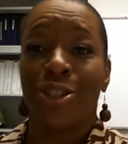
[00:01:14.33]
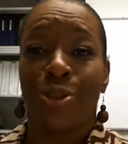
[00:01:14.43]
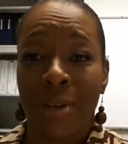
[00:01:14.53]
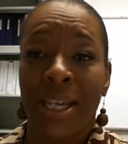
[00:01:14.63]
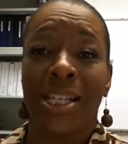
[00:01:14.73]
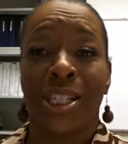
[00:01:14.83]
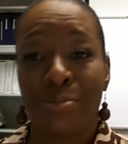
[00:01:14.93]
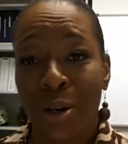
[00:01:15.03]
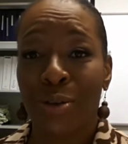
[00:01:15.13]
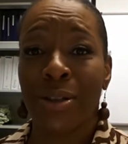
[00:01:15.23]
drinking
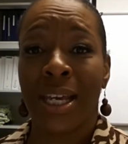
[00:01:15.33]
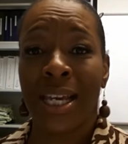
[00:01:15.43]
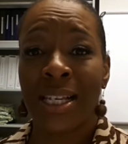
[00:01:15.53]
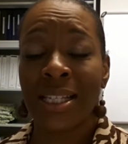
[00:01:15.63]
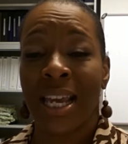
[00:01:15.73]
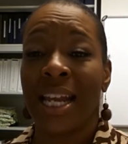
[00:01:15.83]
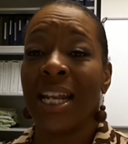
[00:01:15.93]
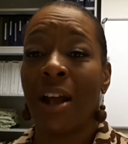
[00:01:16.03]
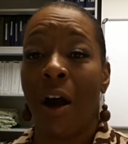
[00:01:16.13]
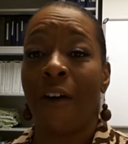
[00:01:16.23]
smoothies,
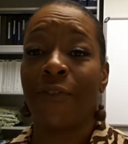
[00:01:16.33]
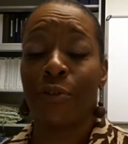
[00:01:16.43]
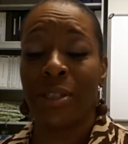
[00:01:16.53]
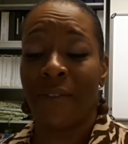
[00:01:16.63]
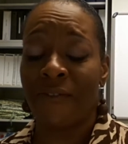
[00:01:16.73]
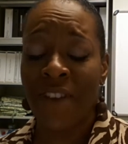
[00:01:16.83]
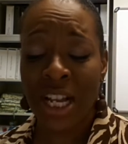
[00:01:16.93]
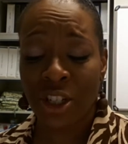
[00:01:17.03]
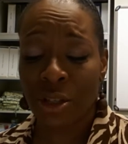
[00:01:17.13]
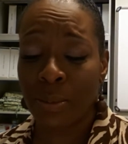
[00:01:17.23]
eating all fruits and
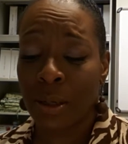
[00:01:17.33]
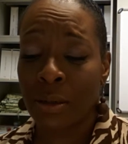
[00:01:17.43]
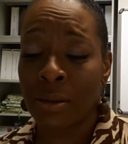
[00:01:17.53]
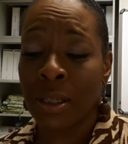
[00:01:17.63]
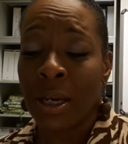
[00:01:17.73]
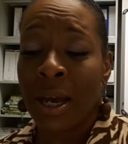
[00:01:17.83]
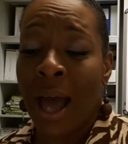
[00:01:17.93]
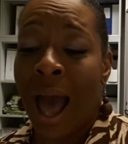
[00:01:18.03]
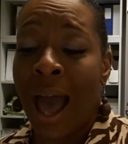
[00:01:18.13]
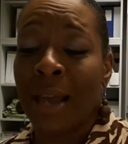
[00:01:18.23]

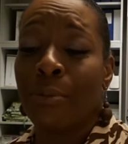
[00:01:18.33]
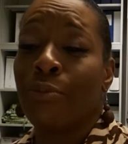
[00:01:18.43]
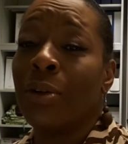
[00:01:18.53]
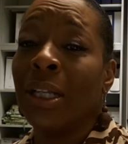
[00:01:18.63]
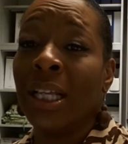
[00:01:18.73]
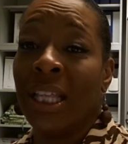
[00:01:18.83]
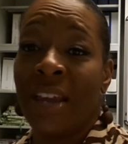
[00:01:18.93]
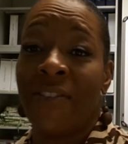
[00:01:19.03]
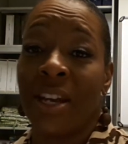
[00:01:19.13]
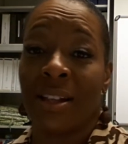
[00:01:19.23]
vegetables. I am really
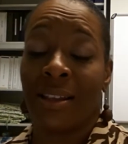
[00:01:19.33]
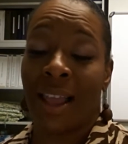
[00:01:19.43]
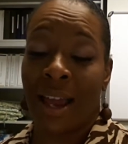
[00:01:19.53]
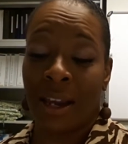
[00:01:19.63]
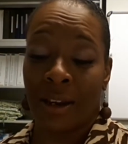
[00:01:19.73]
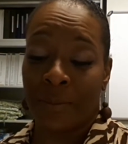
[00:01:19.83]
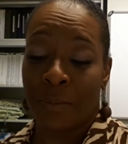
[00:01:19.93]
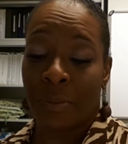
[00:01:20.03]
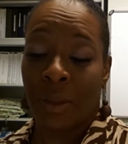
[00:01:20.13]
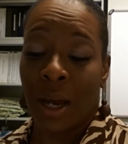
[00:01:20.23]
leaving, like,
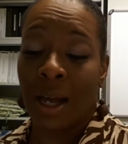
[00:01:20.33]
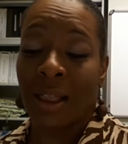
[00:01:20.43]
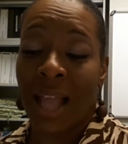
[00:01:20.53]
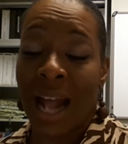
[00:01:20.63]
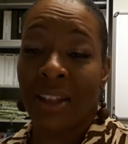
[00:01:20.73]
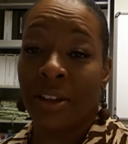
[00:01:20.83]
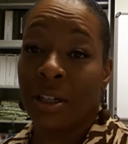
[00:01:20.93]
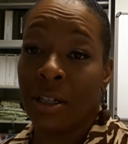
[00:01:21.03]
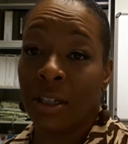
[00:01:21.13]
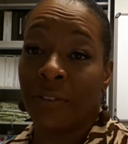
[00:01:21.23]
a lot of the
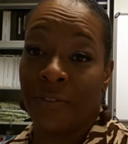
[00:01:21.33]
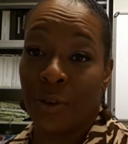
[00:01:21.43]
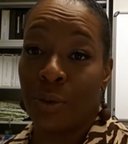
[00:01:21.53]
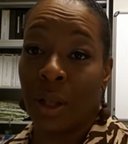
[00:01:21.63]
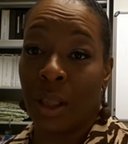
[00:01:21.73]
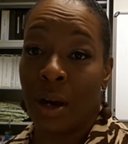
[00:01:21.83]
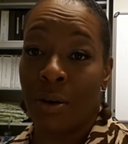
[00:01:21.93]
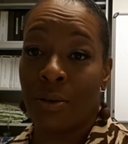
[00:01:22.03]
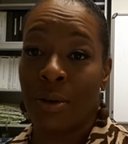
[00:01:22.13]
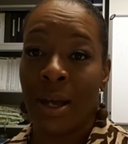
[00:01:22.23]
cooked food
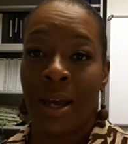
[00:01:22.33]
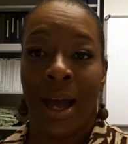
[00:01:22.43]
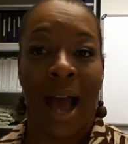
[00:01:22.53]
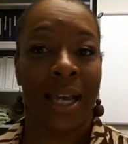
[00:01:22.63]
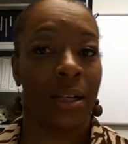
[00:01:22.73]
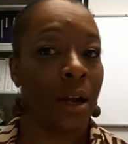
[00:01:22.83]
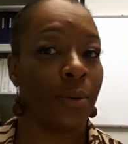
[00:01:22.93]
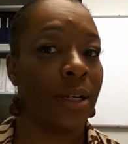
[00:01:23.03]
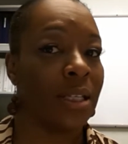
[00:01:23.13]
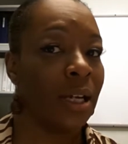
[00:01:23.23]
alone. I can
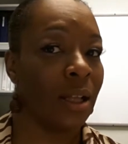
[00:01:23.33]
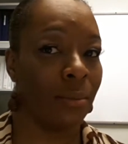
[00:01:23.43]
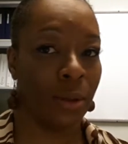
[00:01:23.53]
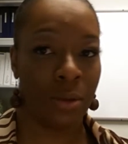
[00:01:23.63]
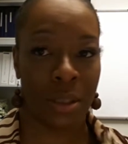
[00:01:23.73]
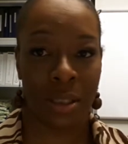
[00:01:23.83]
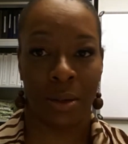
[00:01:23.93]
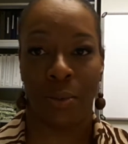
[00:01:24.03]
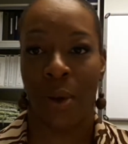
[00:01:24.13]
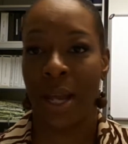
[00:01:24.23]
already tell I'm losing
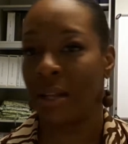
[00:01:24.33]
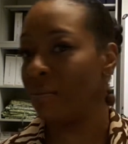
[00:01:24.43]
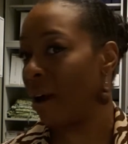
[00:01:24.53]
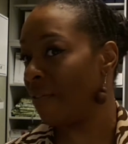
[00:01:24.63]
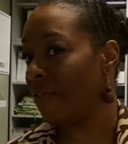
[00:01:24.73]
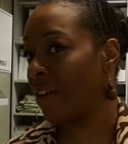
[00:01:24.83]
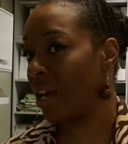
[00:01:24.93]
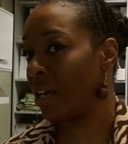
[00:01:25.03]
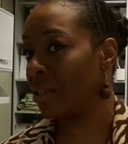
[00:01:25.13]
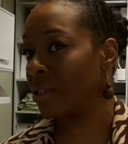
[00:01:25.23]
some weight in my
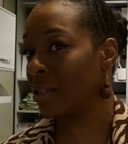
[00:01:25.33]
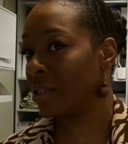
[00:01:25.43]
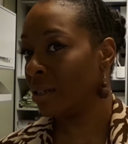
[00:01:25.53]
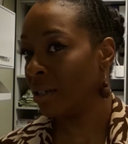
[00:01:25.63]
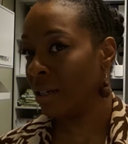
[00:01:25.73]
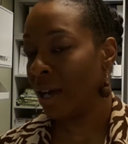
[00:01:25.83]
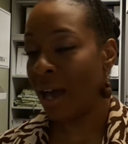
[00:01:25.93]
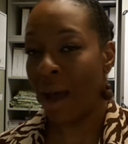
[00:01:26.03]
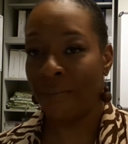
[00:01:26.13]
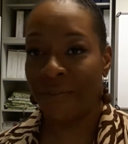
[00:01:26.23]
face.
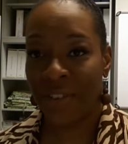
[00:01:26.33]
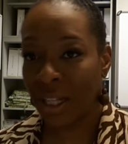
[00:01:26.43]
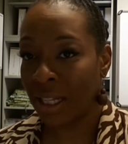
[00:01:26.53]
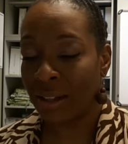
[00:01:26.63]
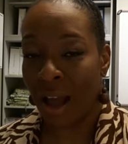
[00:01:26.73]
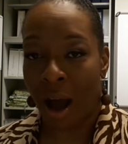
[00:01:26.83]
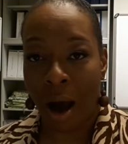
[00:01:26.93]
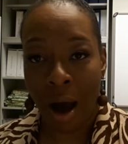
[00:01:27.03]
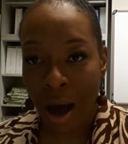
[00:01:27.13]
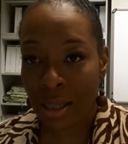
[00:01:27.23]
I'm feeling
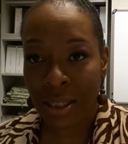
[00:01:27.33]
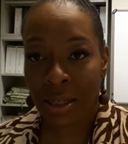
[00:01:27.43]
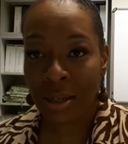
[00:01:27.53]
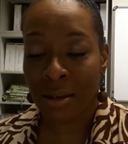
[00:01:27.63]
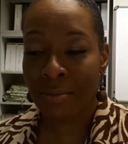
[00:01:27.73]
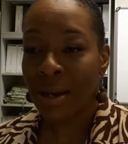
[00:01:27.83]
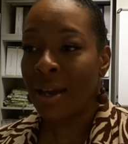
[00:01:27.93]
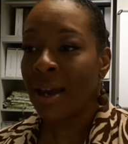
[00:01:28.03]
awesome.